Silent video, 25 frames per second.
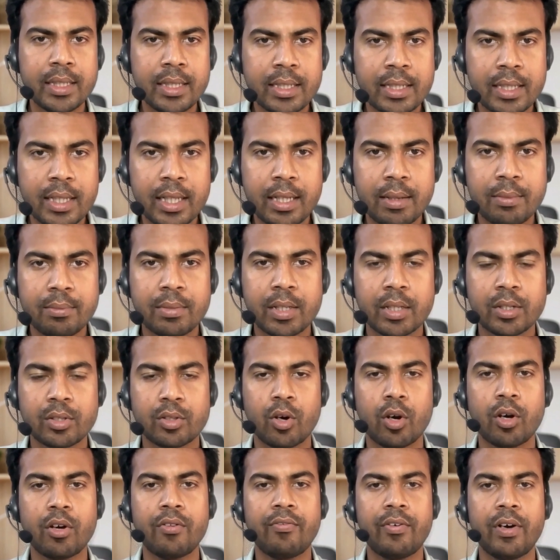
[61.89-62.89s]
GTM
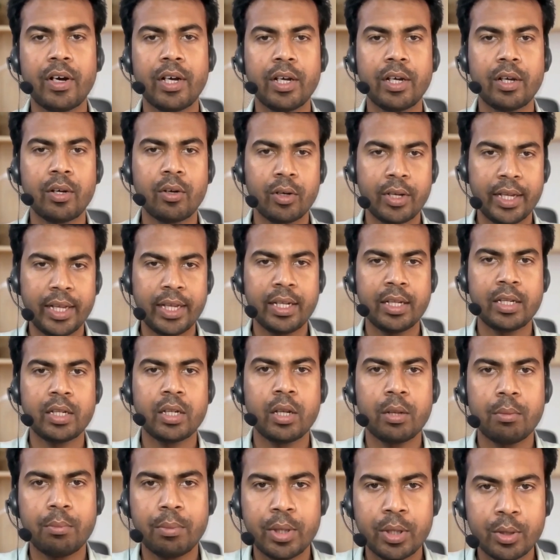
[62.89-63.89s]
does not fire on
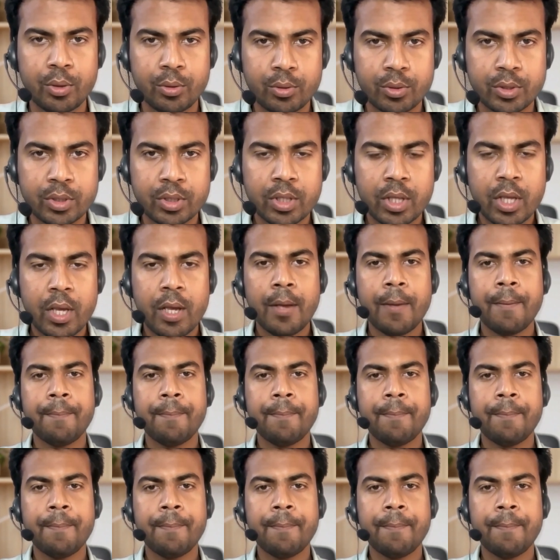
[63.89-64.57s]
editor PUs.